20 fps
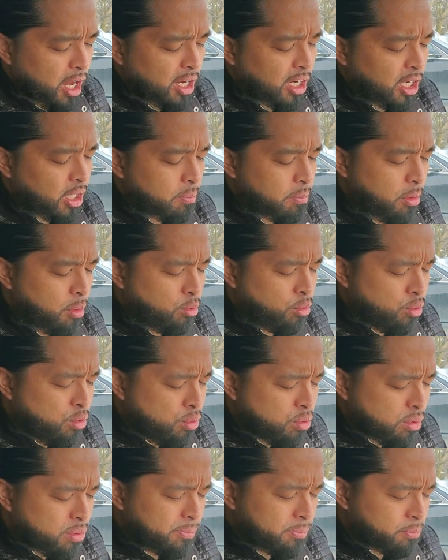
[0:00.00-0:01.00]
I got it.
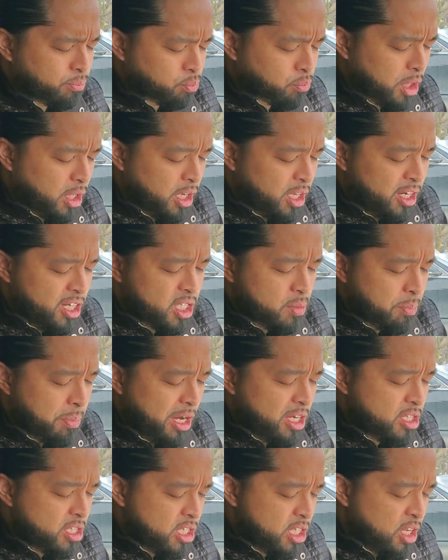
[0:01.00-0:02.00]
Ooh, it is
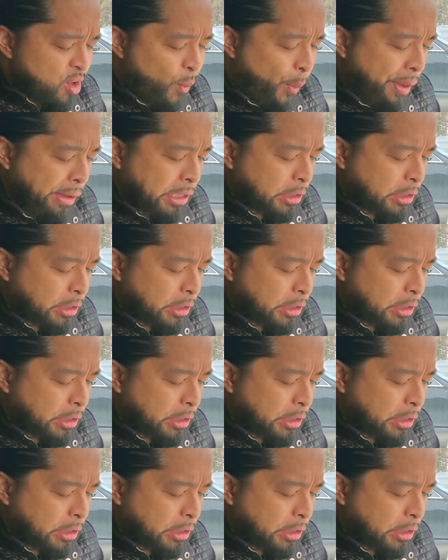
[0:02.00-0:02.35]
spicy.